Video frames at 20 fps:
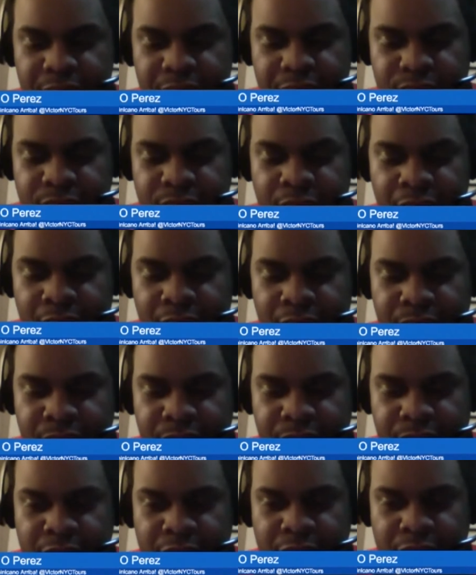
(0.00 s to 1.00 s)
you could have
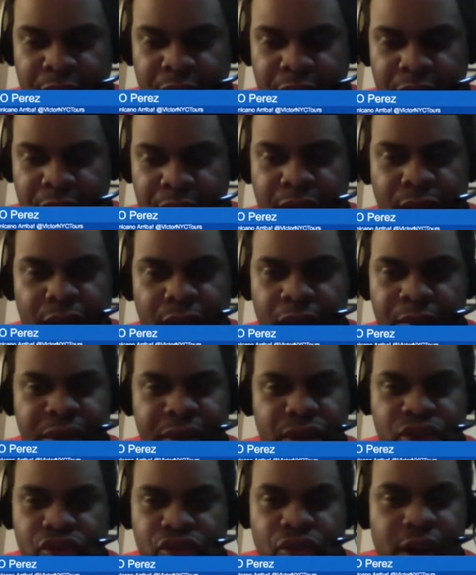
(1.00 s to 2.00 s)
a young player coming
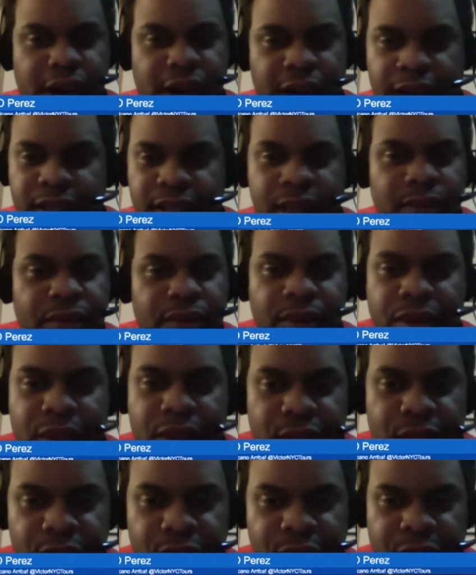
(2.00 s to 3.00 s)
straight, let's say, from
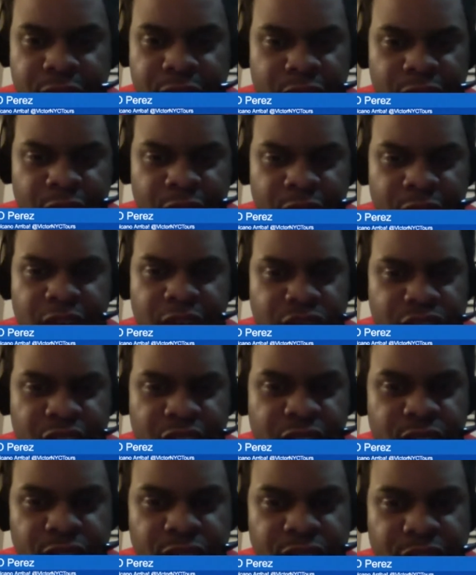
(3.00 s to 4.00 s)
the Colorado State
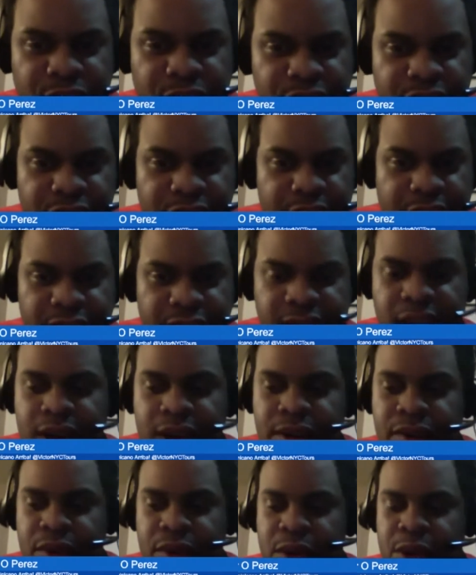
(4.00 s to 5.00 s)
University, let's say
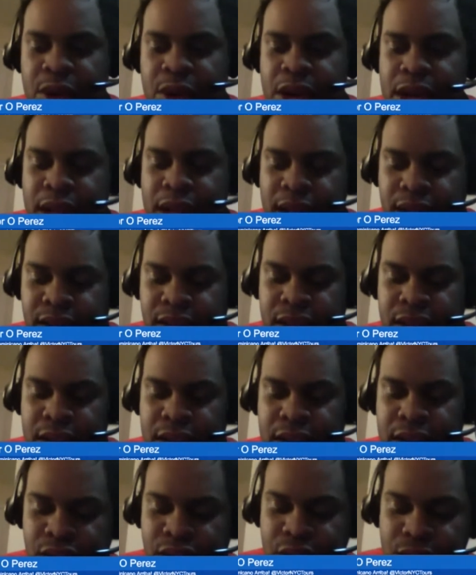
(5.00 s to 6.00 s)
for
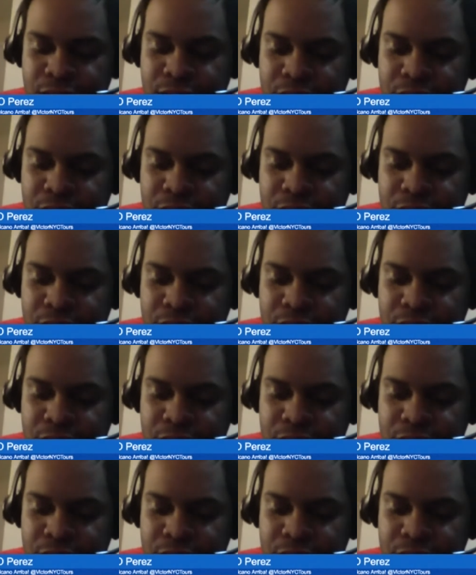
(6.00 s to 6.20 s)
CSU,